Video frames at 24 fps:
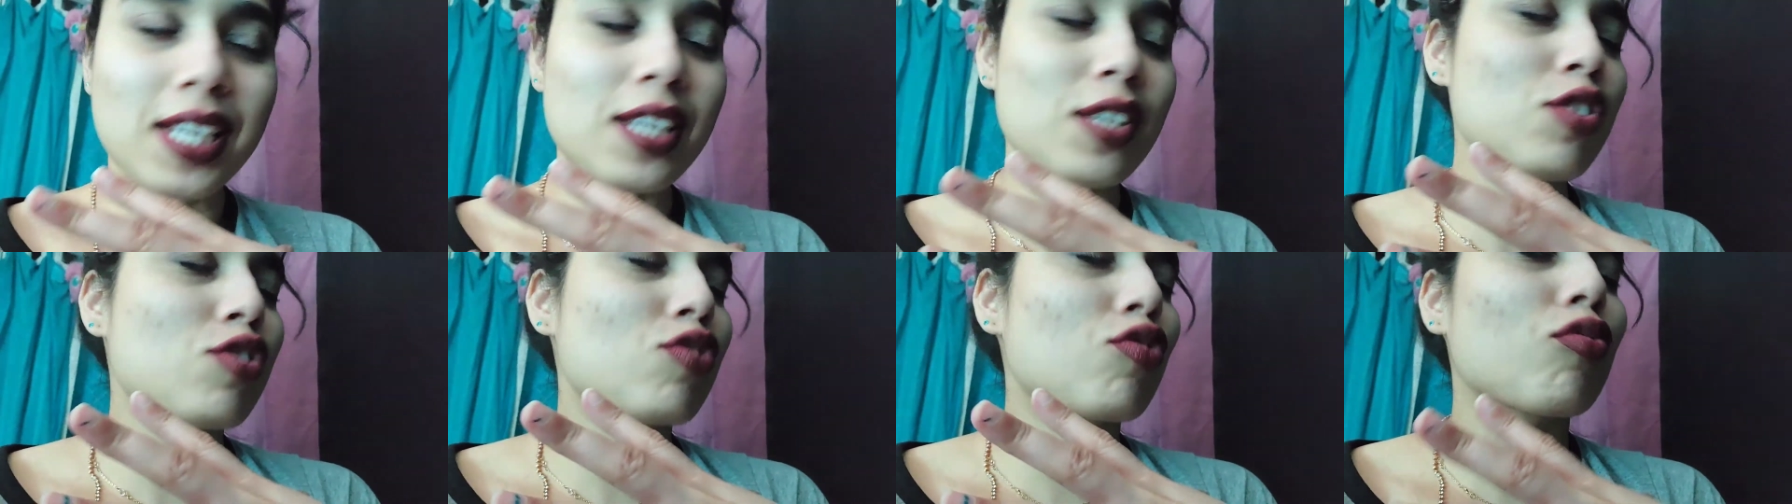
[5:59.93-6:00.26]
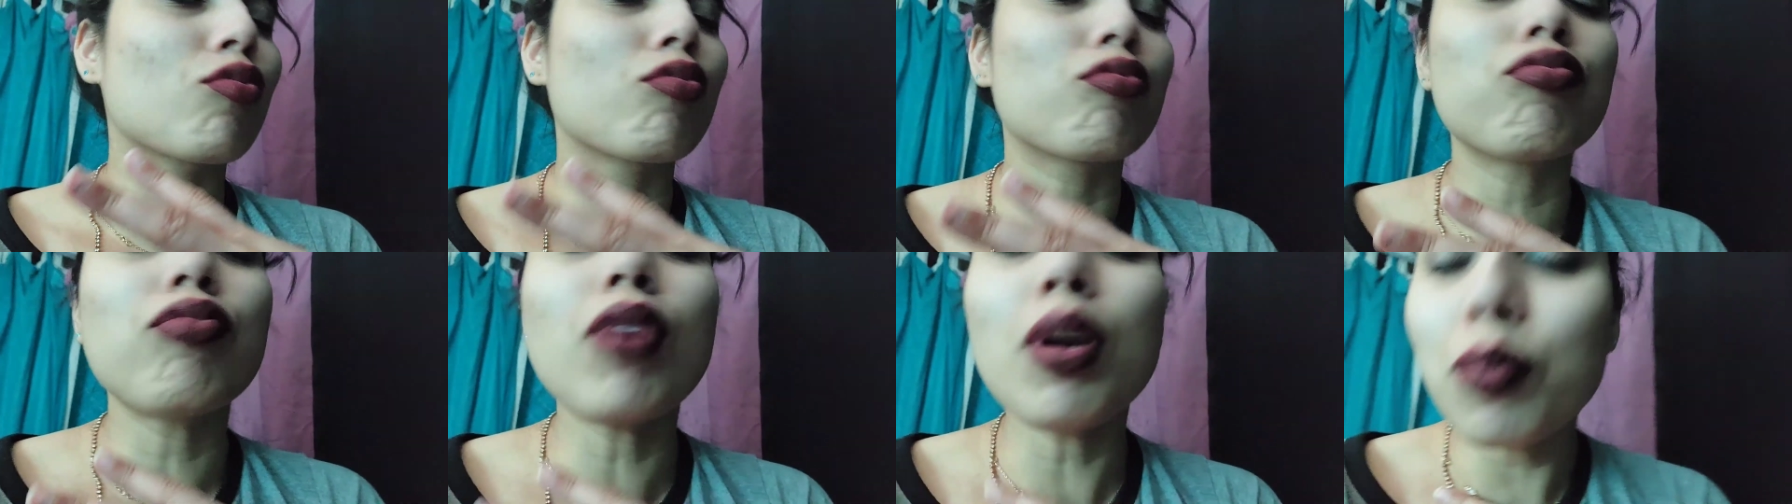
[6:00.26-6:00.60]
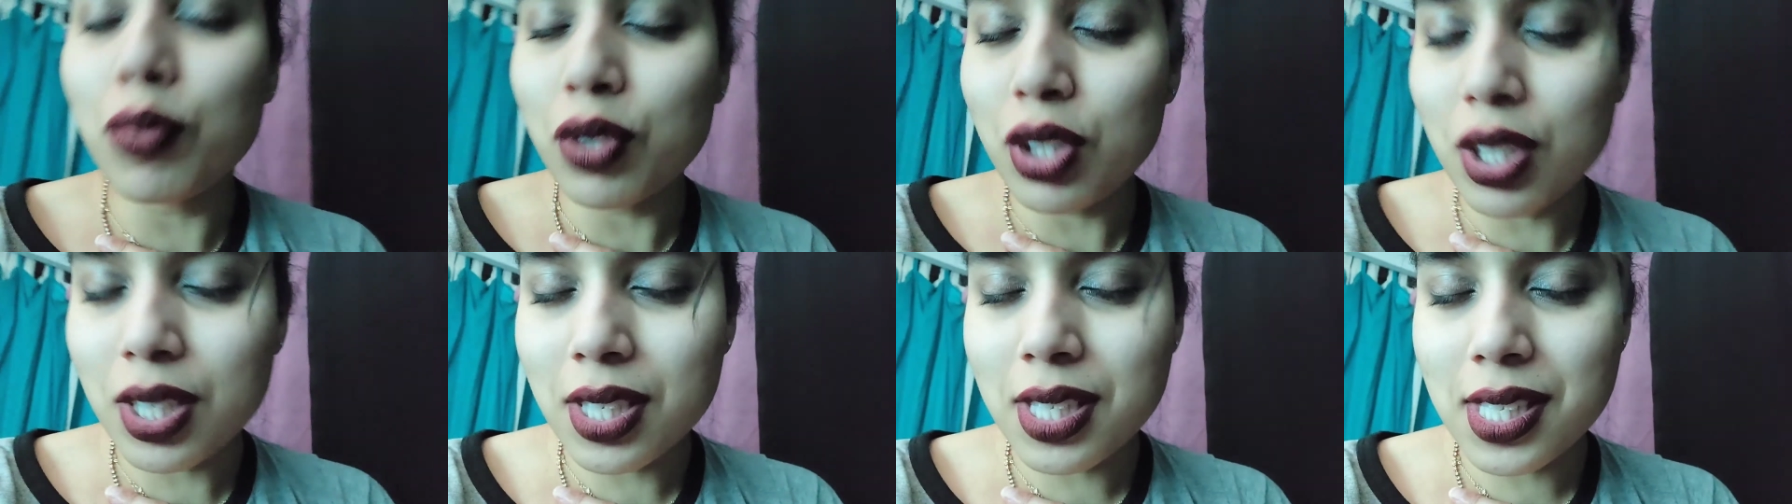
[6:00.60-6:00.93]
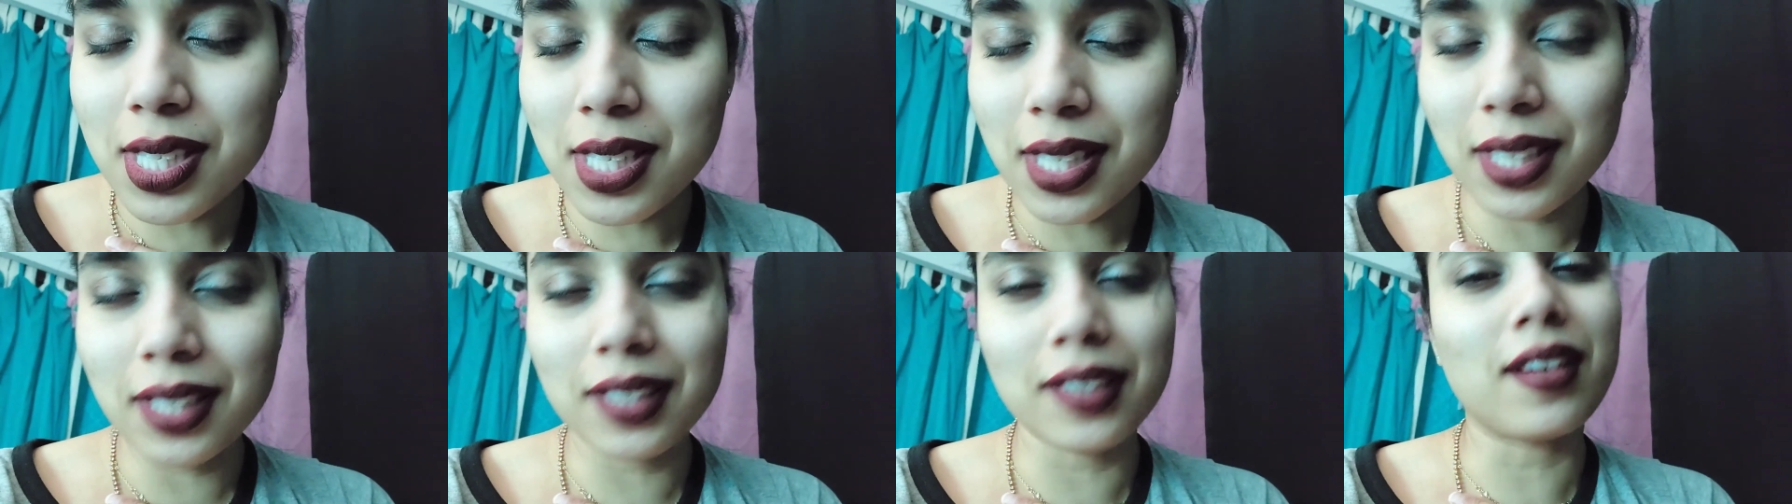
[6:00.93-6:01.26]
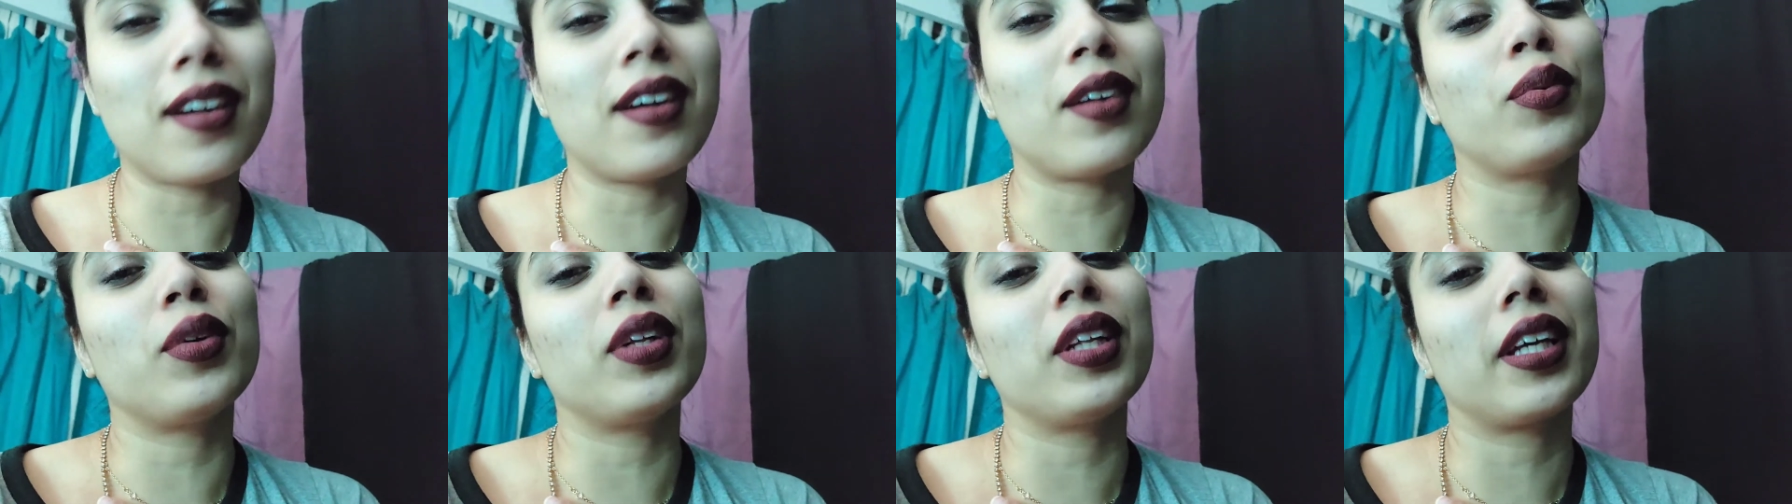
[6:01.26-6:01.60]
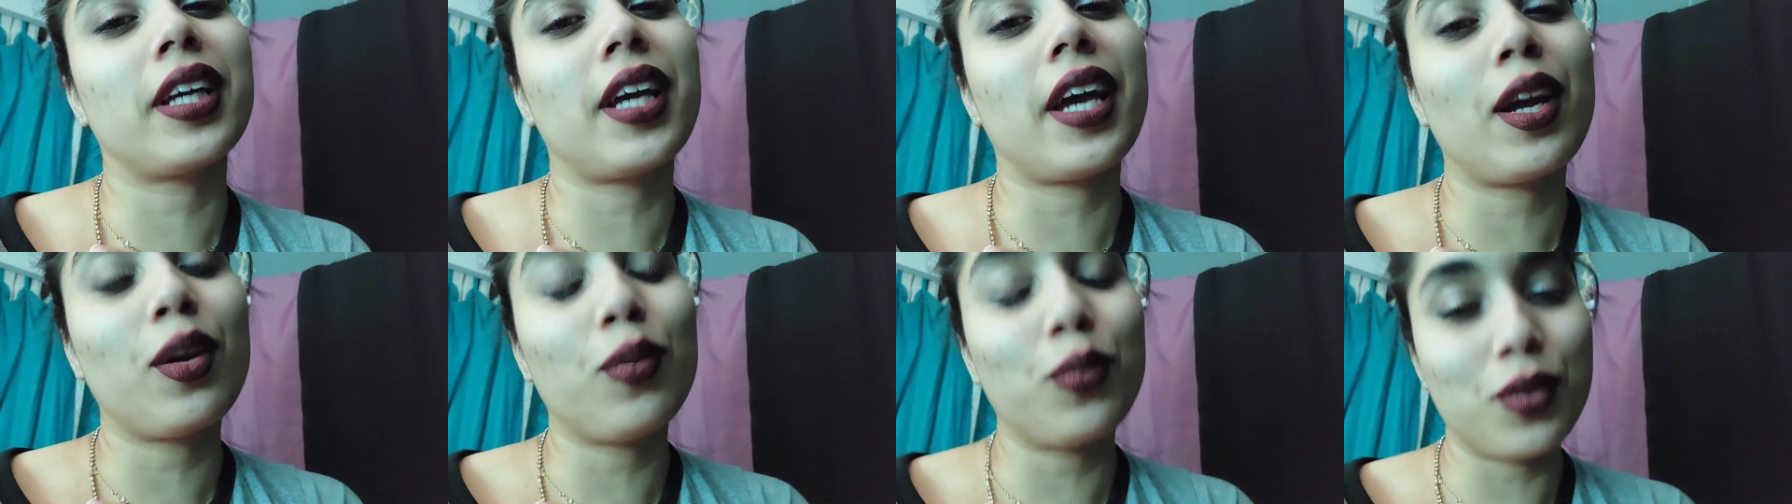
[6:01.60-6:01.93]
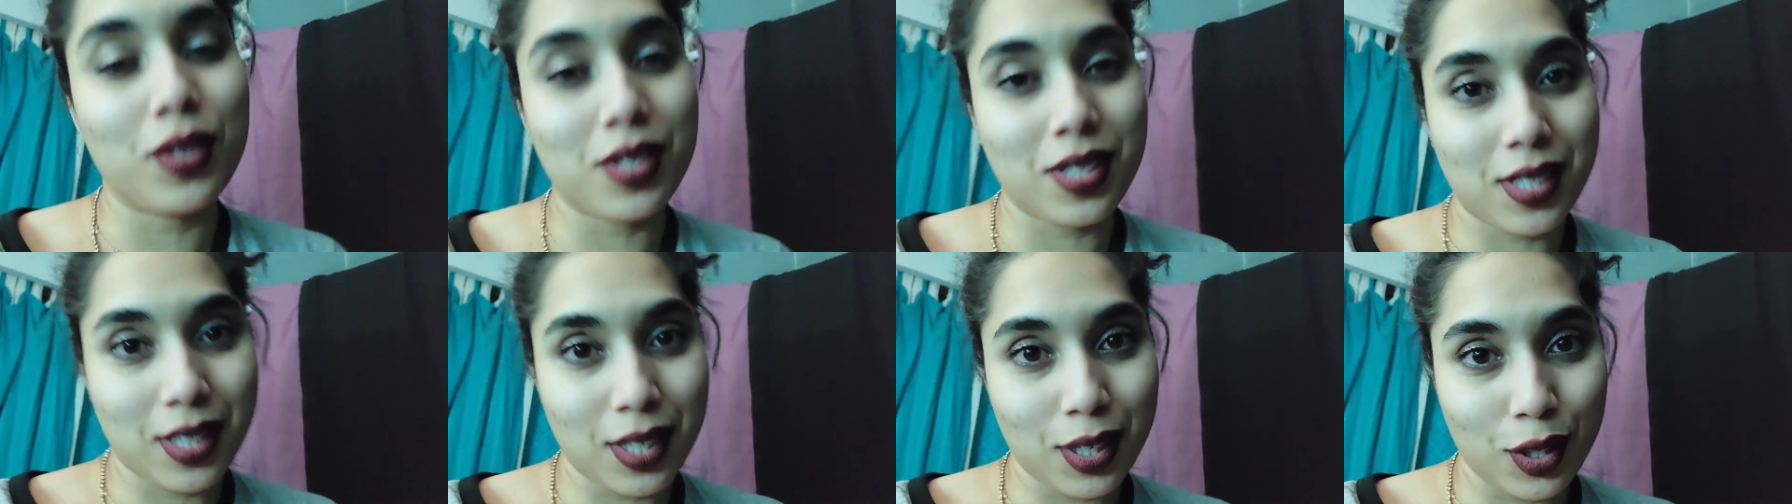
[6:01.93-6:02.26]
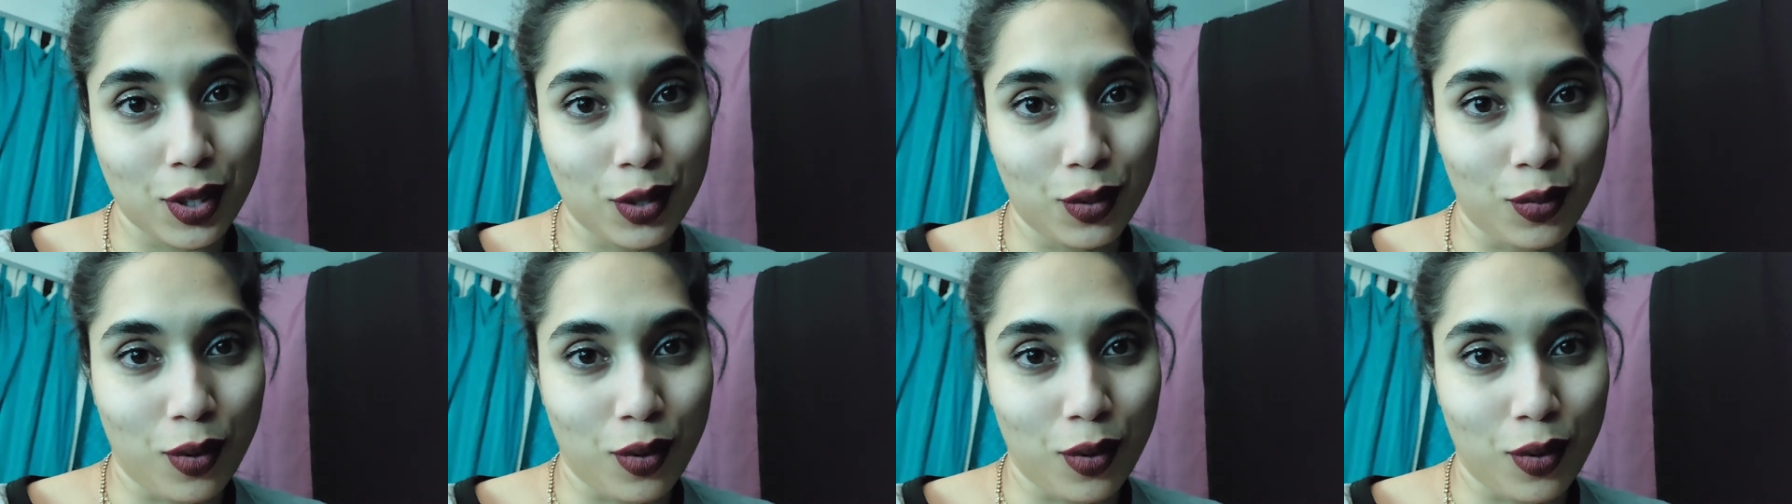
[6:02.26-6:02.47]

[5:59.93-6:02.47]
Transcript: scrumptious, and God willing, I will see you